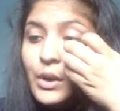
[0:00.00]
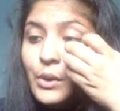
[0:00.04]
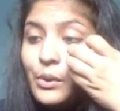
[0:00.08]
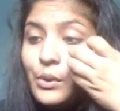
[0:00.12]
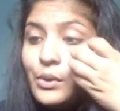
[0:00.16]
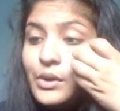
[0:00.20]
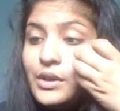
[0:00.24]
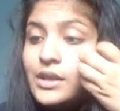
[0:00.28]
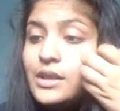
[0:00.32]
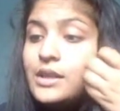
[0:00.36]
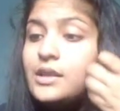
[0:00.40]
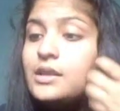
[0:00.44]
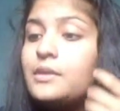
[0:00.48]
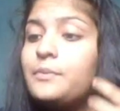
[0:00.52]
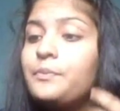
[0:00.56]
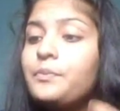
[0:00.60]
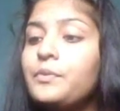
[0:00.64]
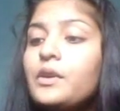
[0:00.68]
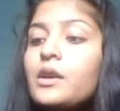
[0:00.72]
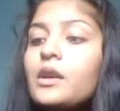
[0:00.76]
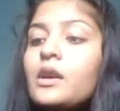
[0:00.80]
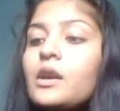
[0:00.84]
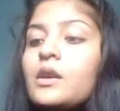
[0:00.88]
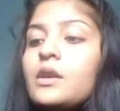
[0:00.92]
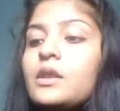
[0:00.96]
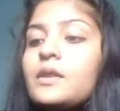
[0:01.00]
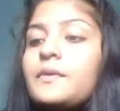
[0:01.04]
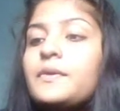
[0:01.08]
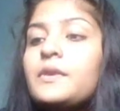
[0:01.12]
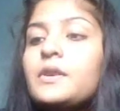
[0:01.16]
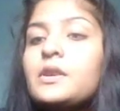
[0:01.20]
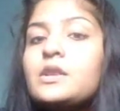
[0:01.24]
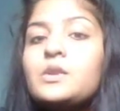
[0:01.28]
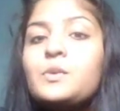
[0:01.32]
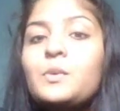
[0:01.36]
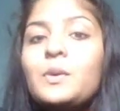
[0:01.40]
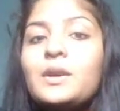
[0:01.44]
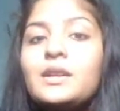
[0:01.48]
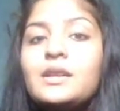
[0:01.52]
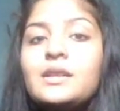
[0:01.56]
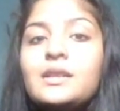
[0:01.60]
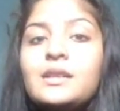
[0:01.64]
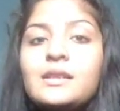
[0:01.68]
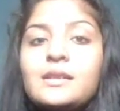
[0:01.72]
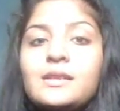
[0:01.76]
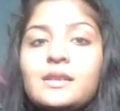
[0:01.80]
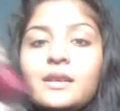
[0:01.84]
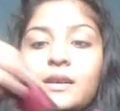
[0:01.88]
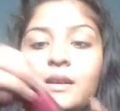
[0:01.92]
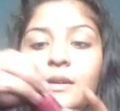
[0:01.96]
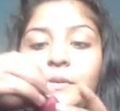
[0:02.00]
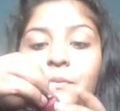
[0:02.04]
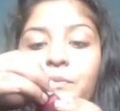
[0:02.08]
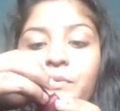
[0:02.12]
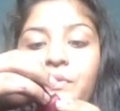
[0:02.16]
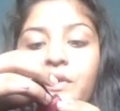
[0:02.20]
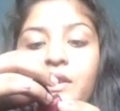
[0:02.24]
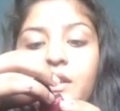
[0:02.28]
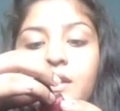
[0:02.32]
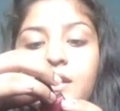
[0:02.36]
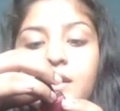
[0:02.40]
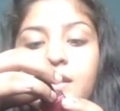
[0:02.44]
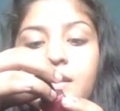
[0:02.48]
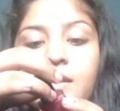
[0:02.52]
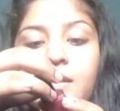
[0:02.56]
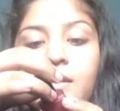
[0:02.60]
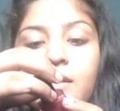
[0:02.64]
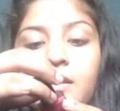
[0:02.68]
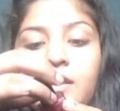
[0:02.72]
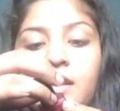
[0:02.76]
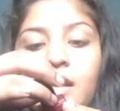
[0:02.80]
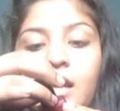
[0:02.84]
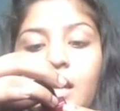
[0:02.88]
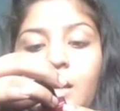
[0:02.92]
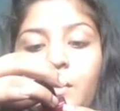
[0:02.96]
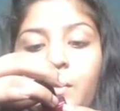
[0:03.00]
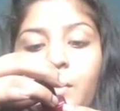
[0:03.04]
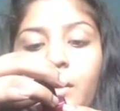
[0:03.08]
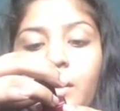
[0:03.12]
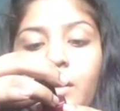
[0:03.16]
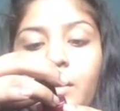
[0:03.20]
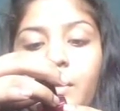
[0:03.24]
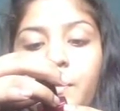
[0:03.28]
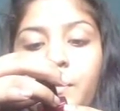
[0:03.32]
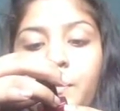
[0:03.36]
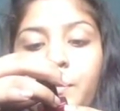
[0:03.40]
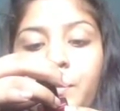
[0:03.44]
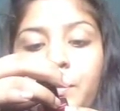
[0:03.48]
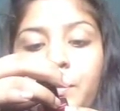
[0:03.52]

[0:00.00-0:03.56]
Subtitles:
hoarded. First one is this Nailwear